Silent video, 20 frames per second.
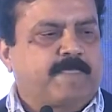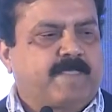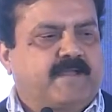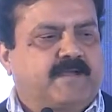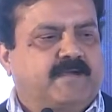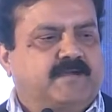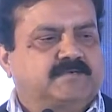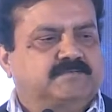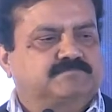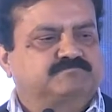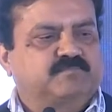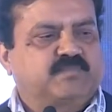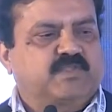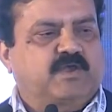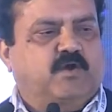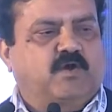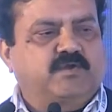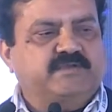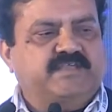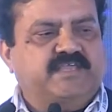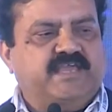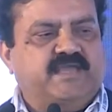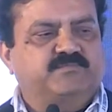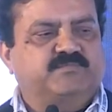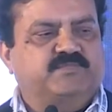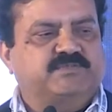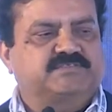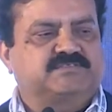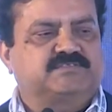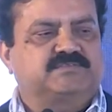On
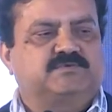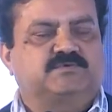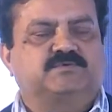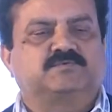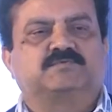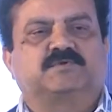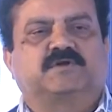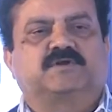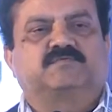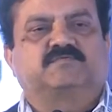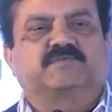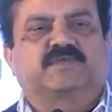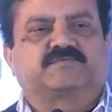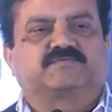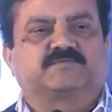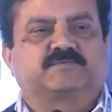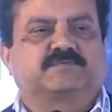campus, we are